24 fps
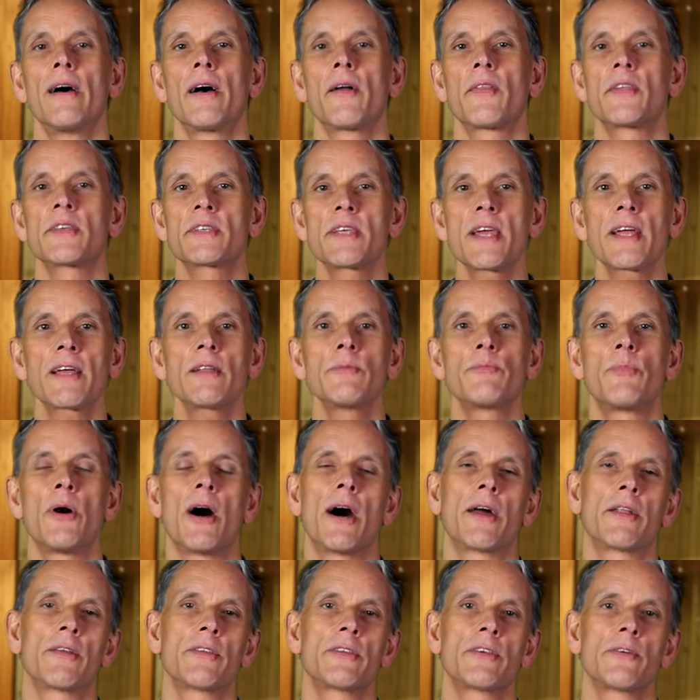The second
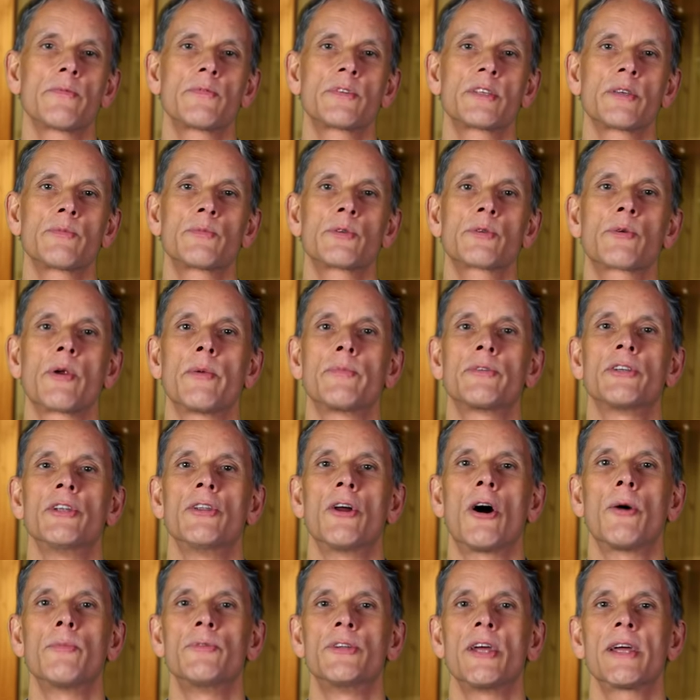part of the subscription
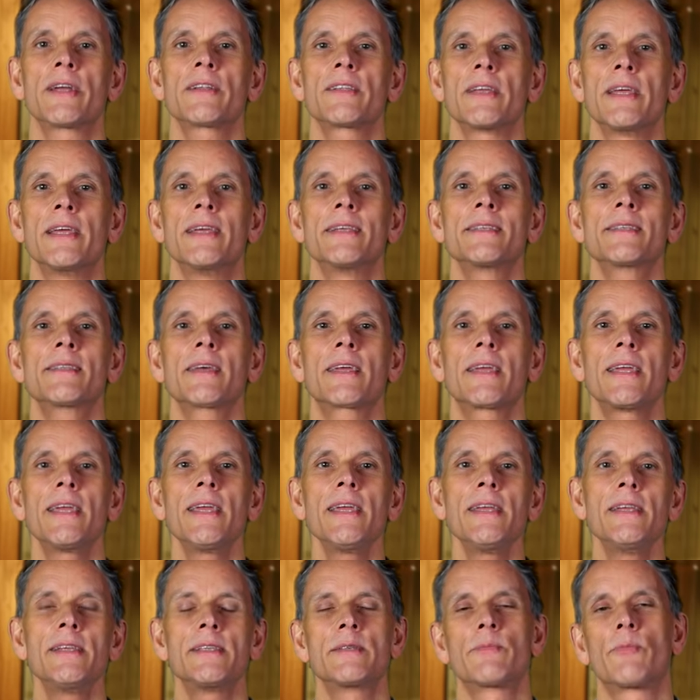object is the
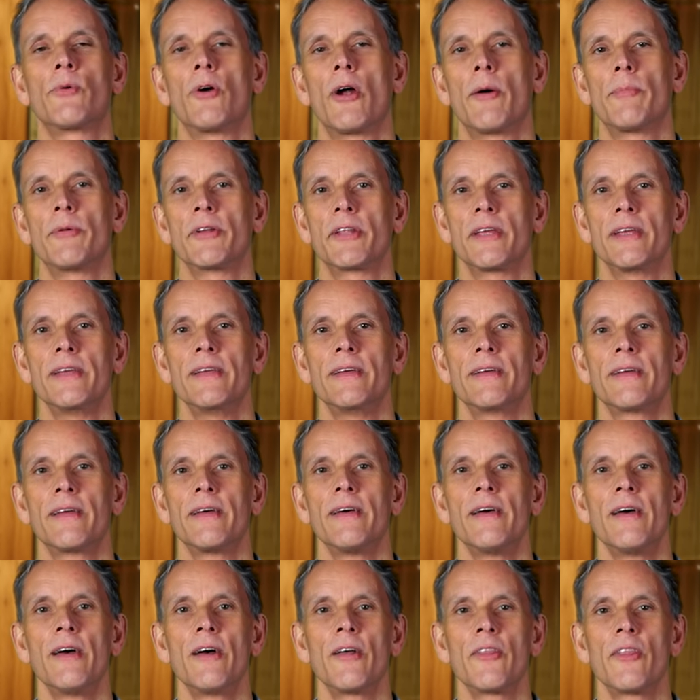keys property.
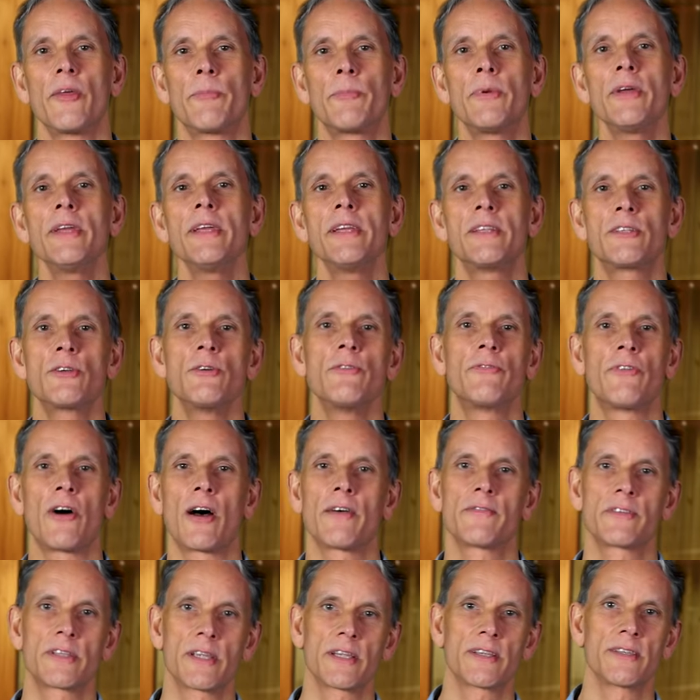The
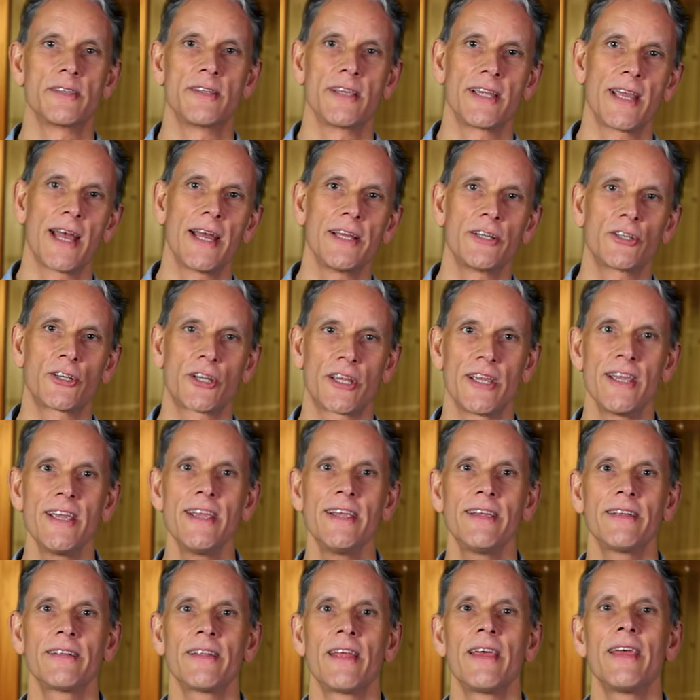P256DH
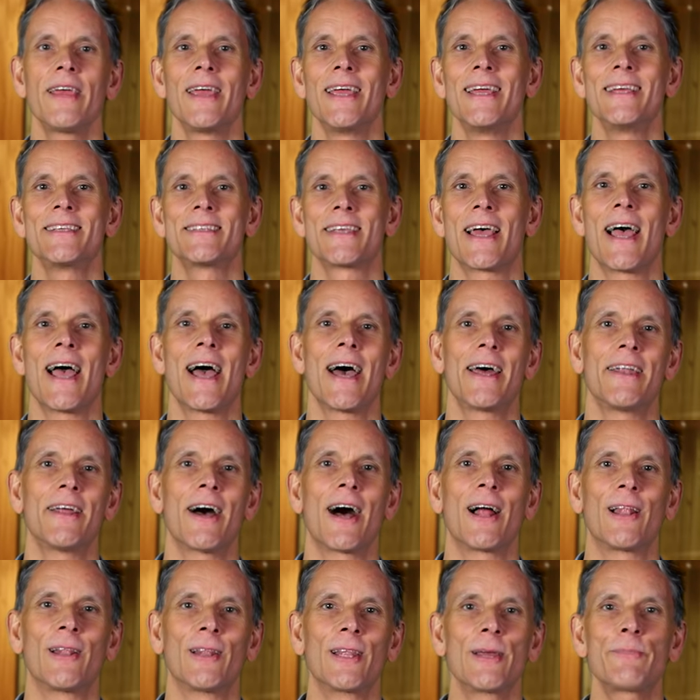key is an
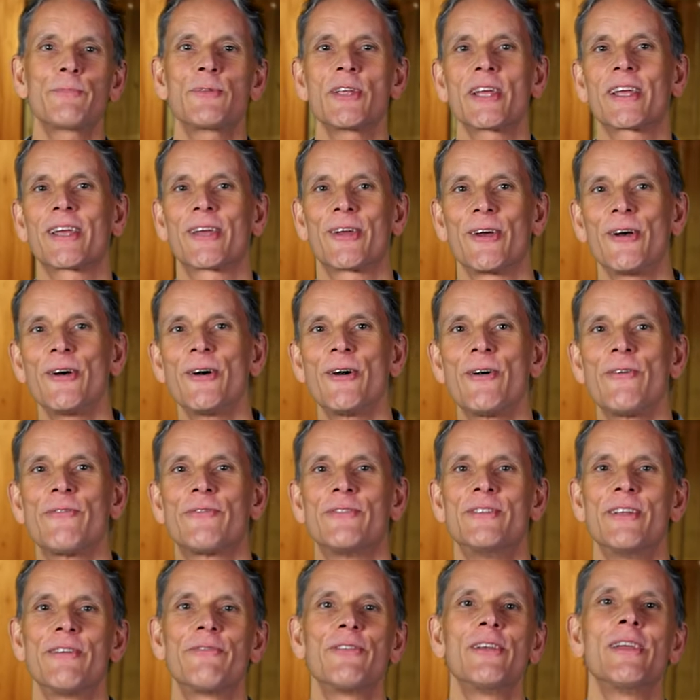elliptic curve
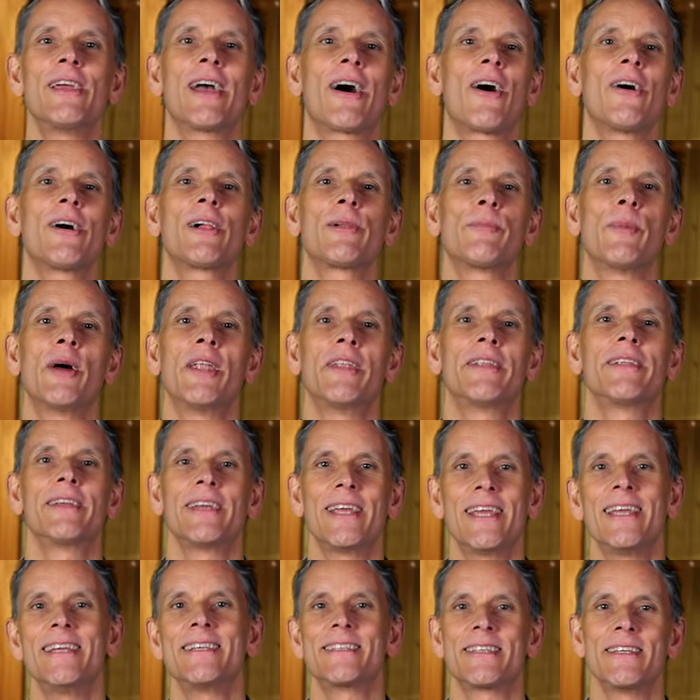Diffie-Hellman
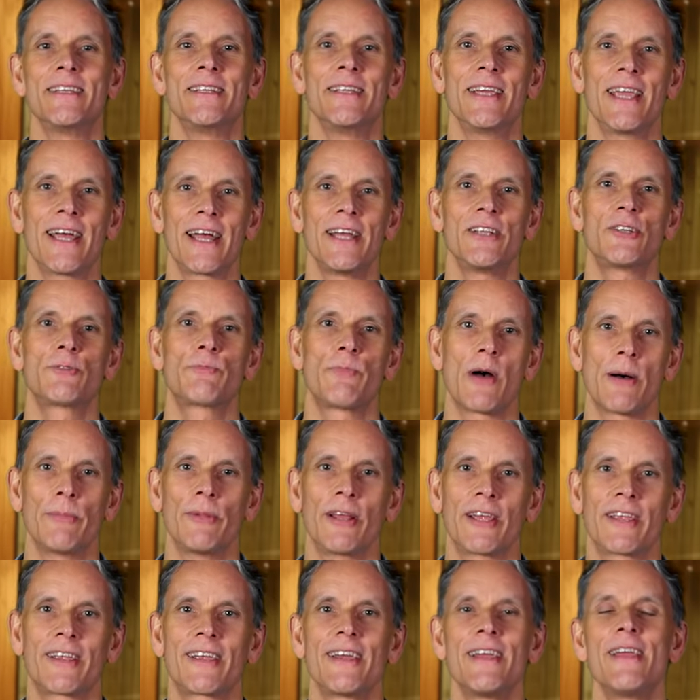ECDH
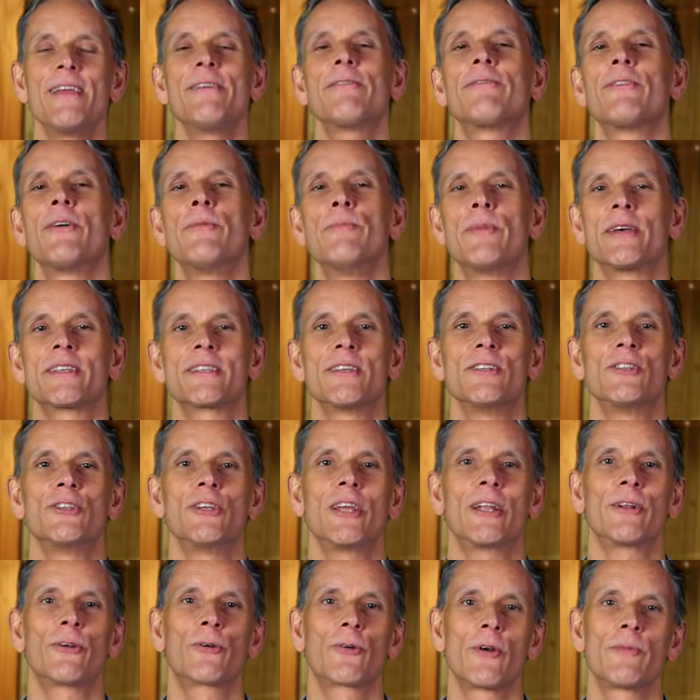public key for message
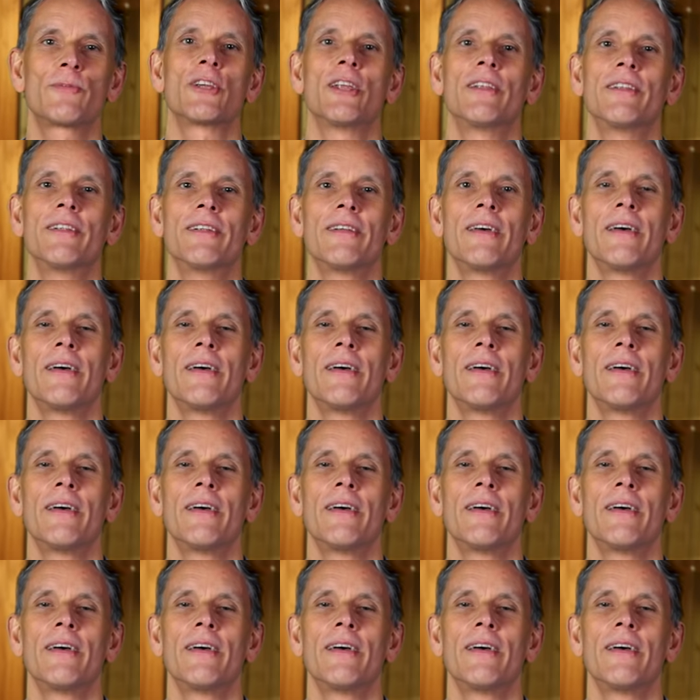encryption.